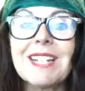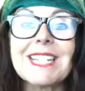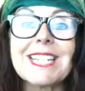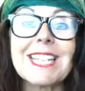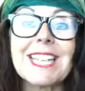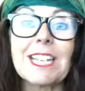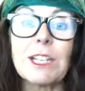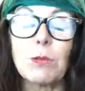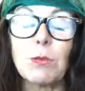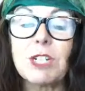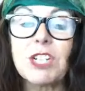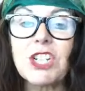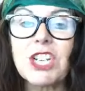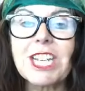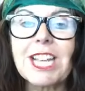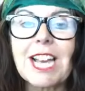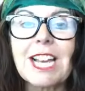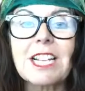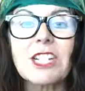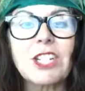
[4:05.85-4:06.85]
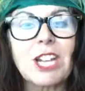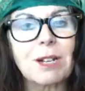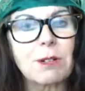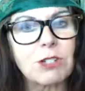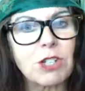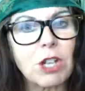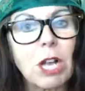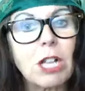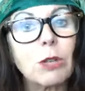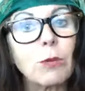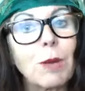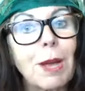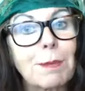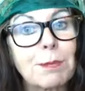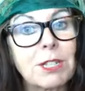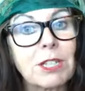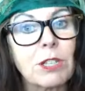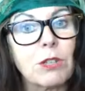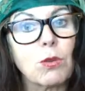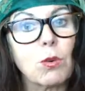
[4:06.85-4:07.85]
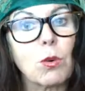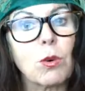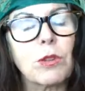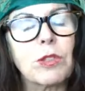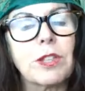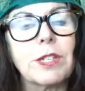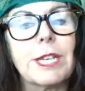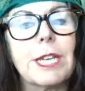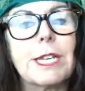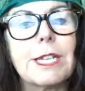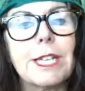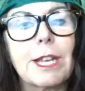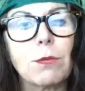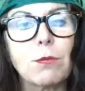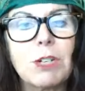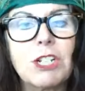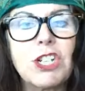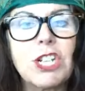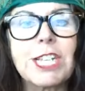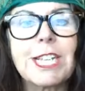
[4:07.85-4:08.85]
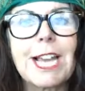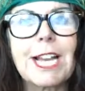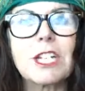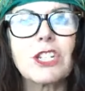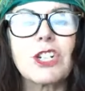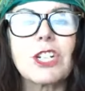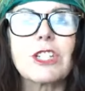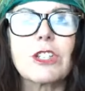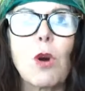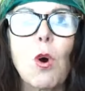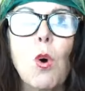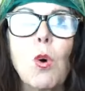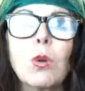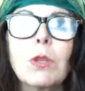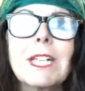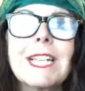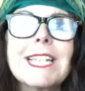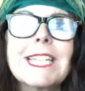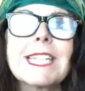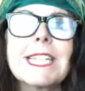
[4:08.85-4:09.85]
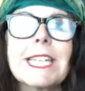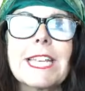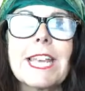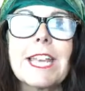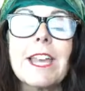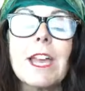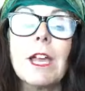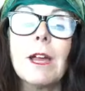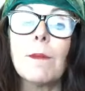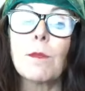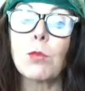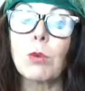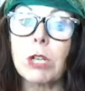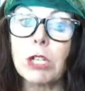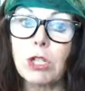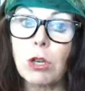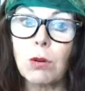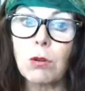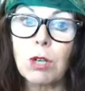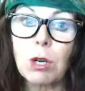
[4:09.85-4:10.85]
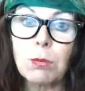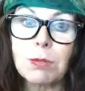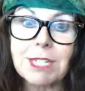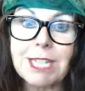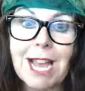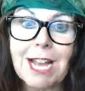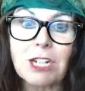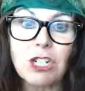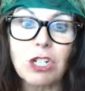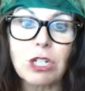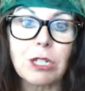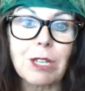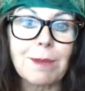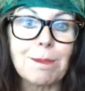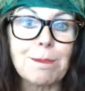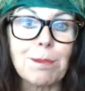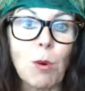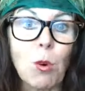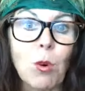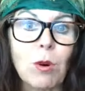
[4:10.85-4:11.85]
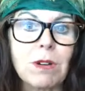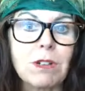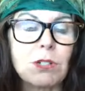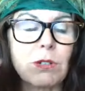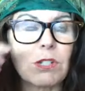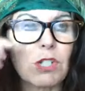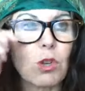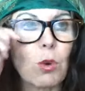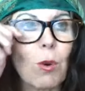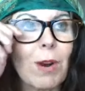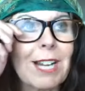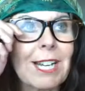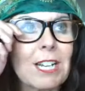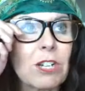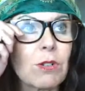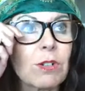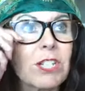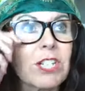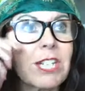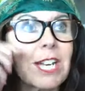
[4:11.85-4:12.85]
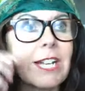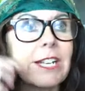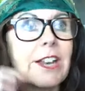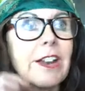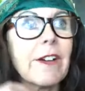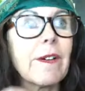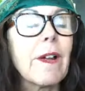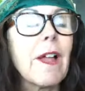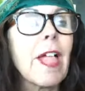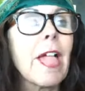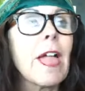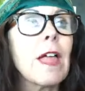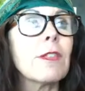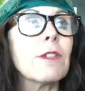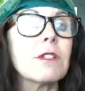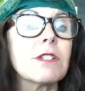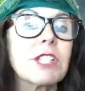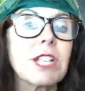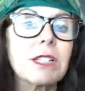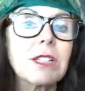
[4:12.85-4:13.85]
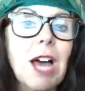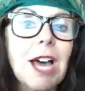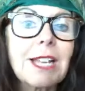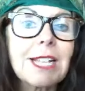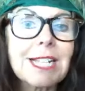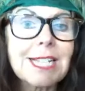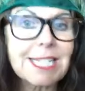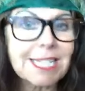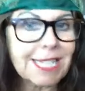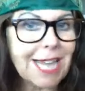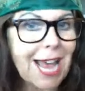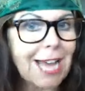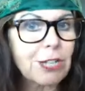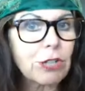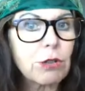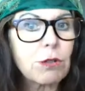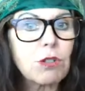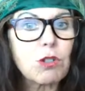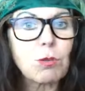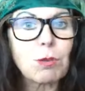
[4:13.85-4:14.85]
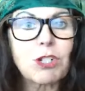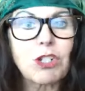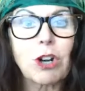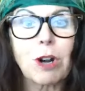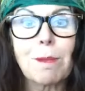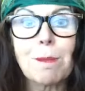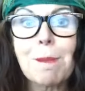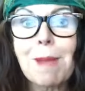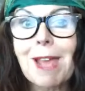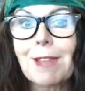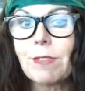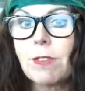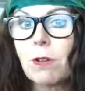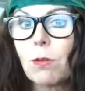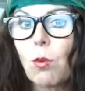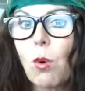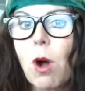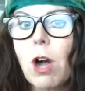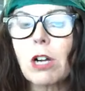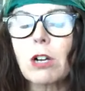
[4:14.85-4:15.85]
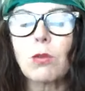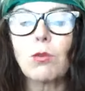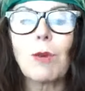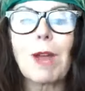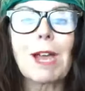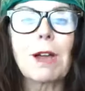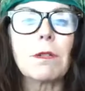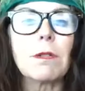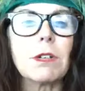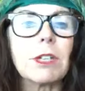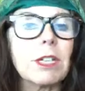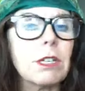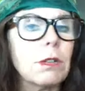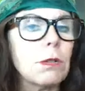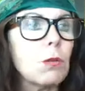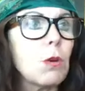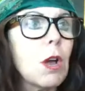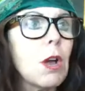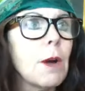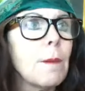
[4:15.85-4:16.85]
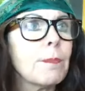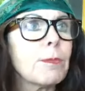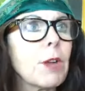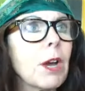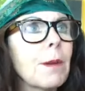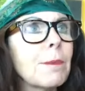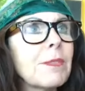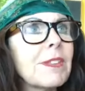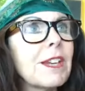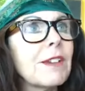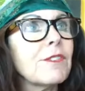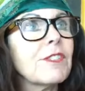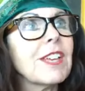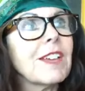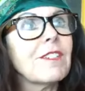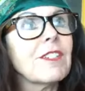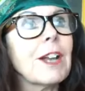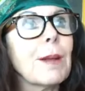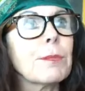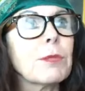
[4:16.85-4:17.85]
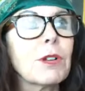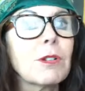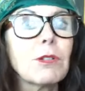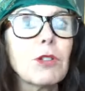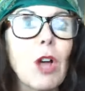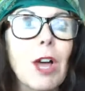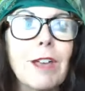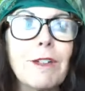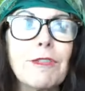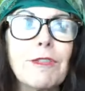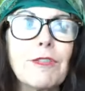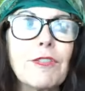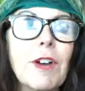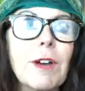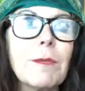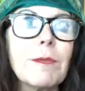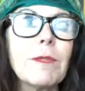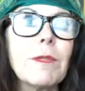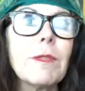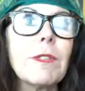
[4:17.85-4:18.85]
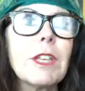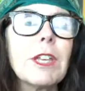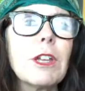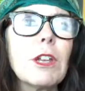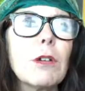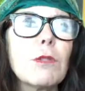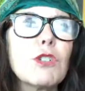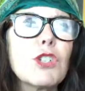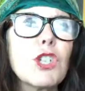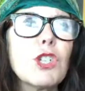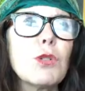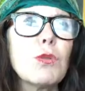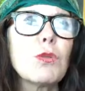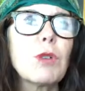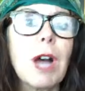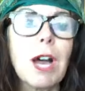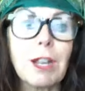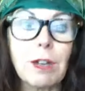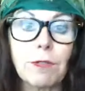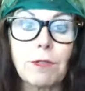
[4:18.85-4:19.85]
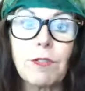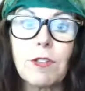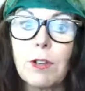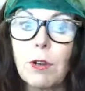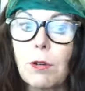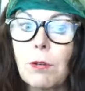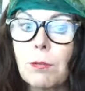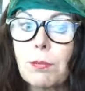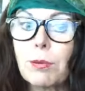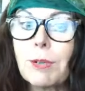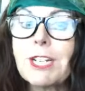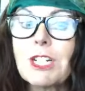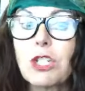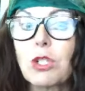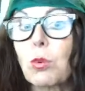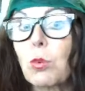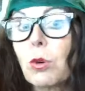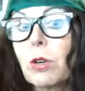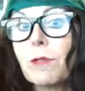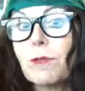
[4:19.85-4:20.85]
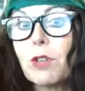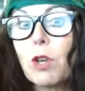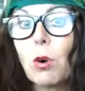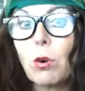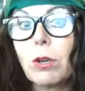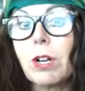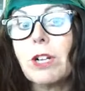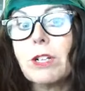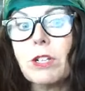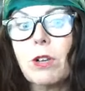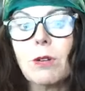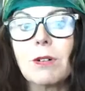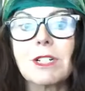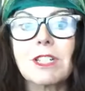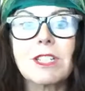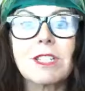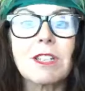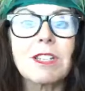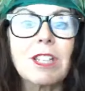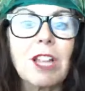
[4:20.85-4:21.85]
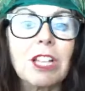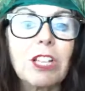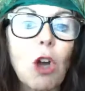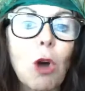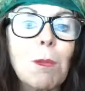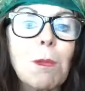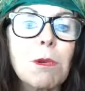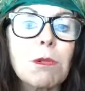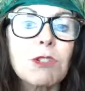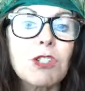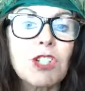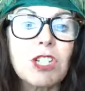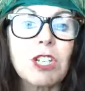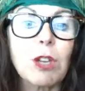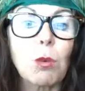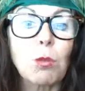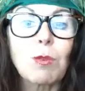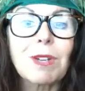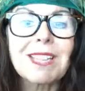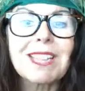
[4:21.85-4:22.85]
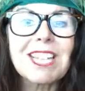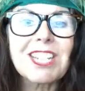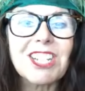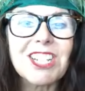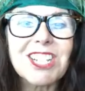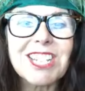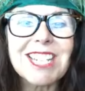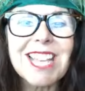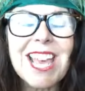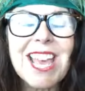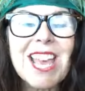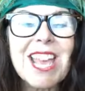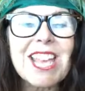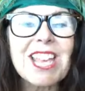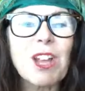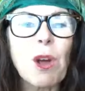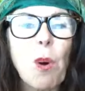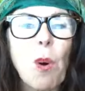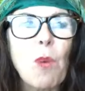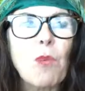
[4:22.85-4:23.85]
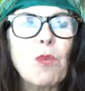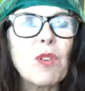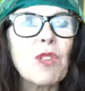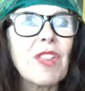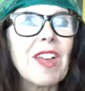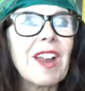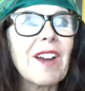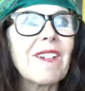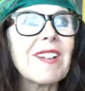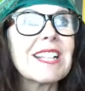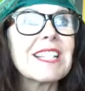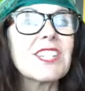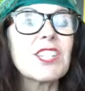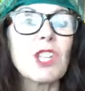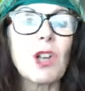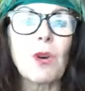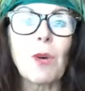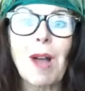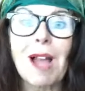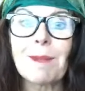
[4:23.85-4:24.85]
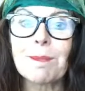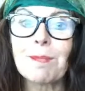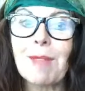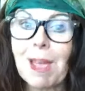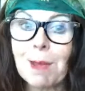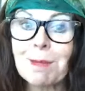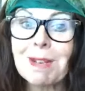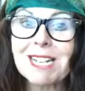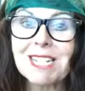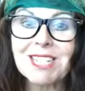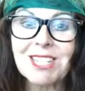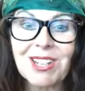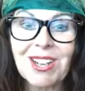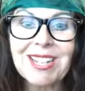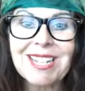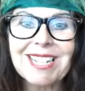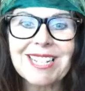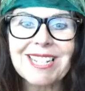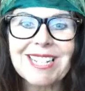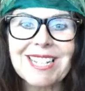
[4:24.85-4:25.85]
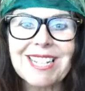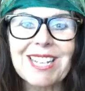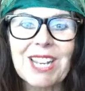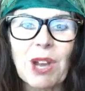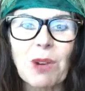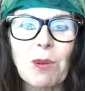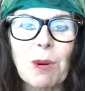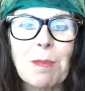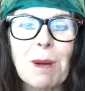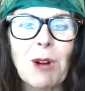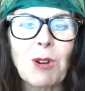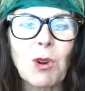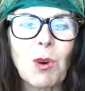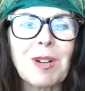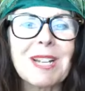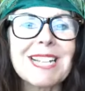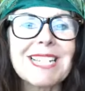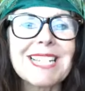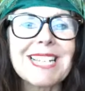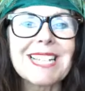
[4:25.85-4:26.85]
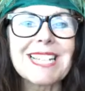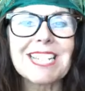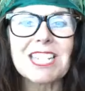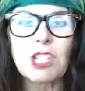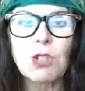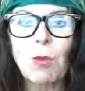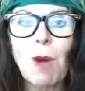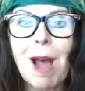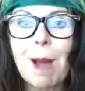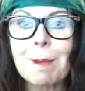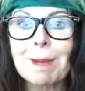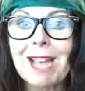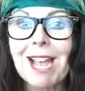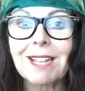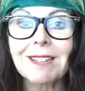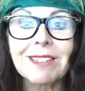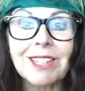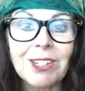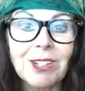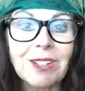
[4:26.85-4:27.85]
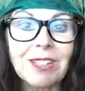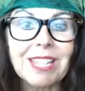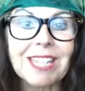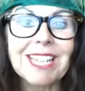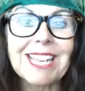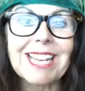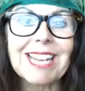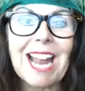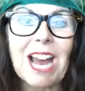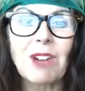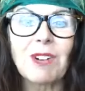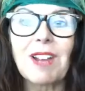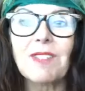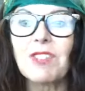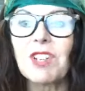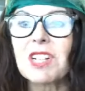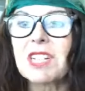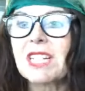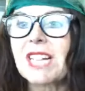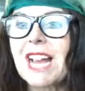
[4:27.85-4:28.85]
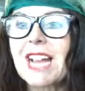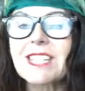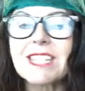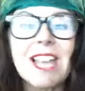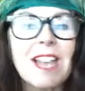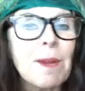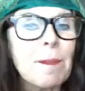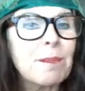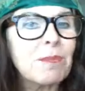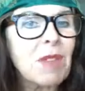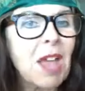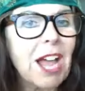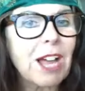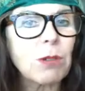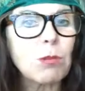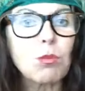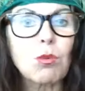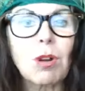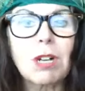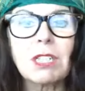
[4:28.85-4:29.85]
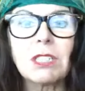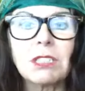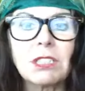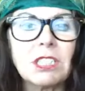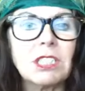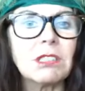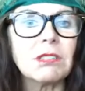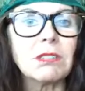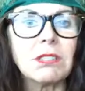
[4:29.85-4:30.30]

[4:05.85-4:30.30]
Is he in Rishikesh? I was all the way up to the north in India. Rishikesh is a holy city where yoga was actually born. So it's quite interesting there. There's a lot of these sadhus, which are men that walk around, that have given up their life, to kind of, preach the word of yoga. And yoga's like almost, religious, over there. And so I'm excited, about going to see the Swami. I literally get out after class. I run,